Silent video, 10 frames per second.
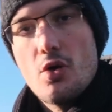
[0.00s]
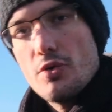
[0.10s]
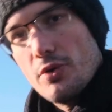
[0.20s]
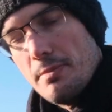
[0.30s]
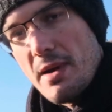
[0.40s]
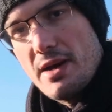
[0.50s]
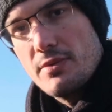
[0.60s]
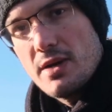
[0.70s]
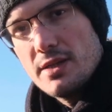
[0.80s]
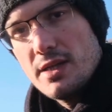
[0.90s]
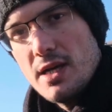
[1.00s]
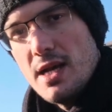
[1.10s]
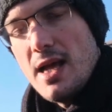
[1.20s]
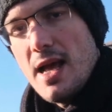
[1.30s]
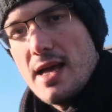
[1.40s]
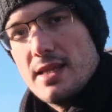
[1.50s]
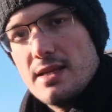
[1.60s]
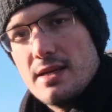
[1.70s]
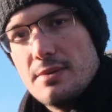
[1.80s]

or your background and